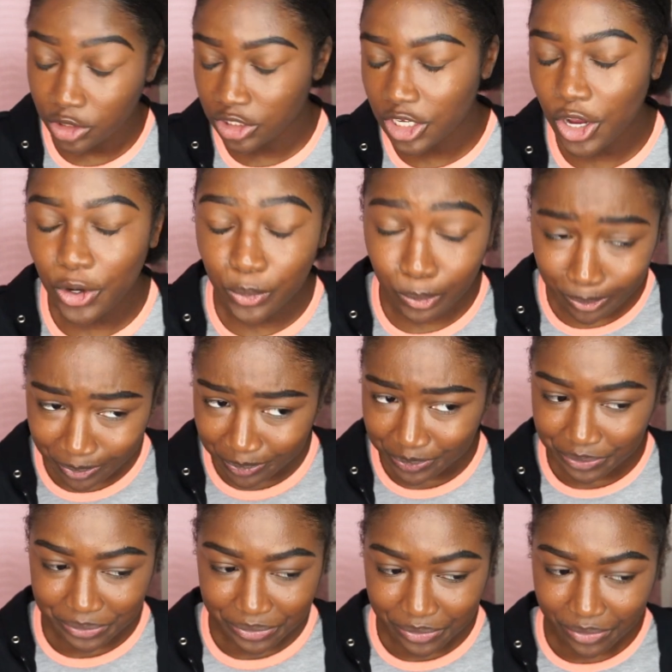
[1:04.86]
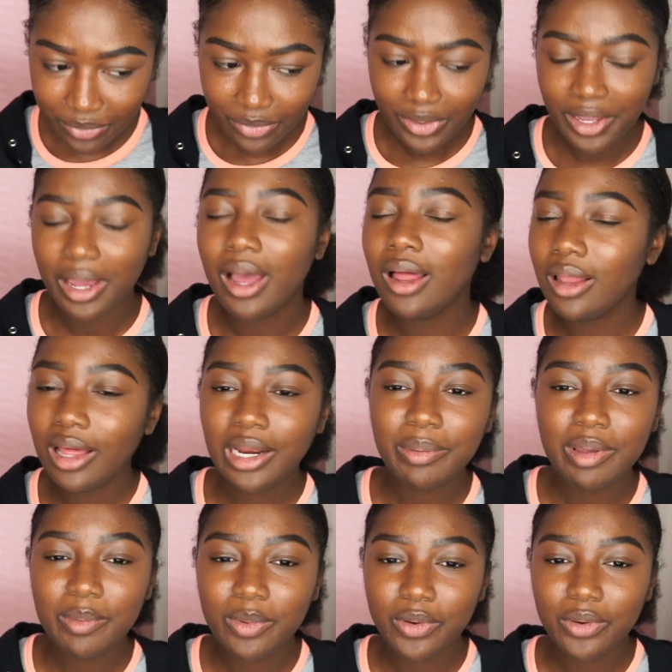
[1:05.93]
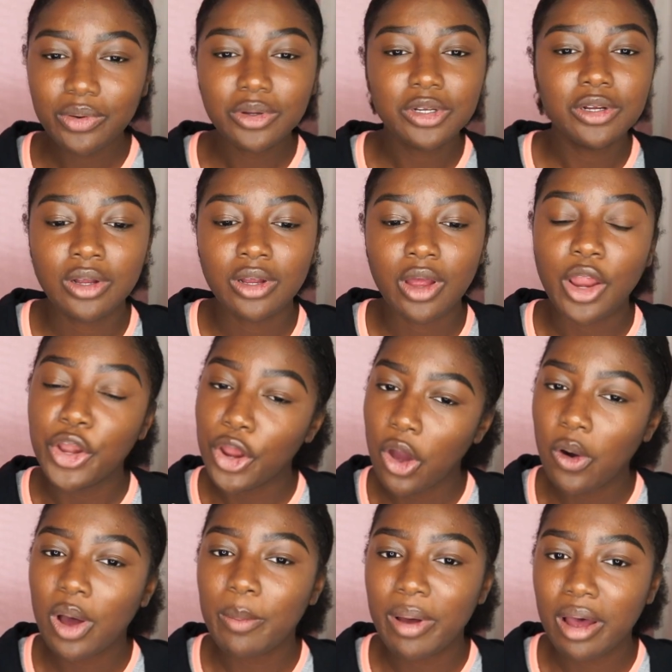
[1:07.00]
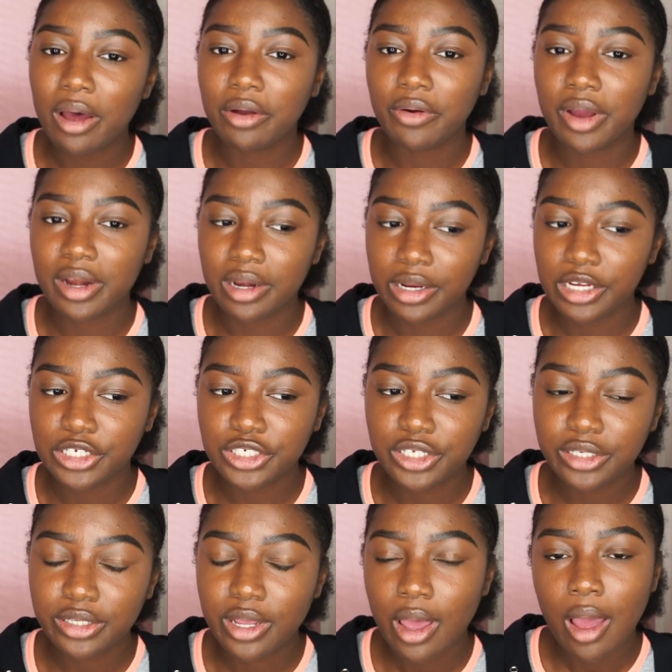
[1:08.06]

So, a lot of people know about accreditation,